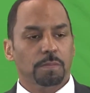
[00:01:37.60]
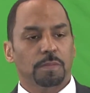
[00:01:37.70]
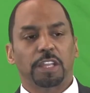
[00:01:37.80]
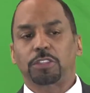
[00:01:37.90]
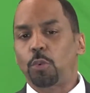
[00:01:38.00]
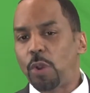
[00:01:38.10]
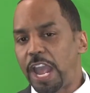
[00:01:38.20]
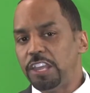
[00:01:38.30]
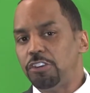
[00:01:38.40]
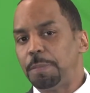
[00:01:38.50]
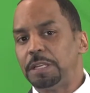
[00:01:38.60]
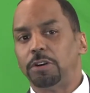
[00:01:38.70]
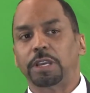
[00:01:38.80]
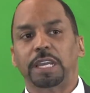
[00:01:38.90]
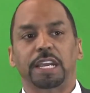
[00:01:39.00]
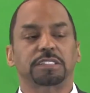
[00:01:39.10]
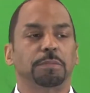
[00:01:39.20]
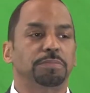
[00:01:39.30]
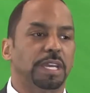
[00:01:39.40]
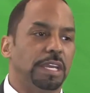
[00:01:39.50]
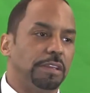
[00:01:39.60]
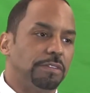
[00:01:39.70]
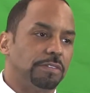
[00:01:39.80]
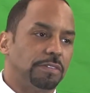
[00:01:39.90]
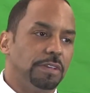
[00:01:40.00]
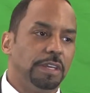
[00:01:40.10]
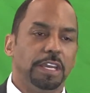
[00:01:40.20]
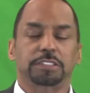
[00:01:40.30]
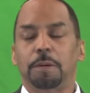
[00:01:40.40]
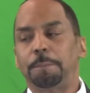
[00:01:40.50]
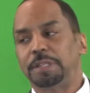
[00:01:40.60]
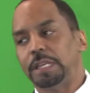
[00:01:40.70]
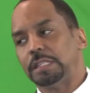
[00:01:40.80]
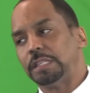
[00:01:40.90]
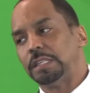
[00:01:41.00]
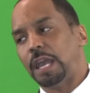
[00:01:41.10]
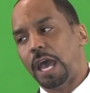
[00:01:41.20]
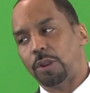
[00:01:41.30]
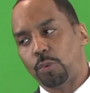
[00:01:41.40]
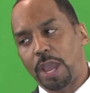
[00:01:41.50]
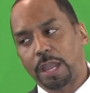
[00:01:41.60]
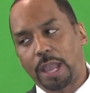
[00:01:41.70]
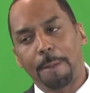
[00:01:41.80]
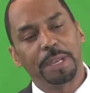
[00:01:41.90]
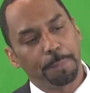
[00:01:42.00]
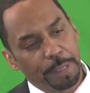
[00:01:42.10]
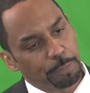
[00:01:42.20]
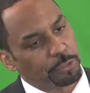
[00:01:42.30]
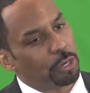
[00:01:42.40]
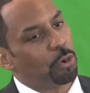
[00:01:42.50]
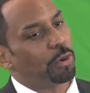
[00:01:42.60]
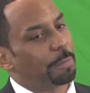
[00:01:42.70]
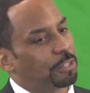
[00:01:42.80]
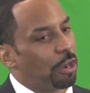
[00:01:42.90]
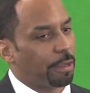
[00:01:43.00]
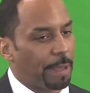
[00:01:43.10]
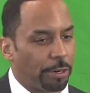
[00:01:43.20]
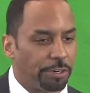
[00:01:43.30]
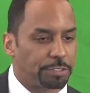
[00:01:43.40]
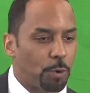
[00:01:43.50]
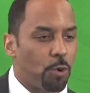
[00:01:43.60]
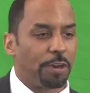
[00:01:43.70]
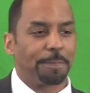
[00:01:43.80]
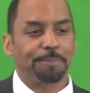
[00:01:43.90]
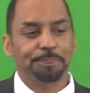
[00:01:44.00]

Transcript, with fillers: That the way you've been looking at some things is completely out of whack. How many people know what I'm talking about on this morning?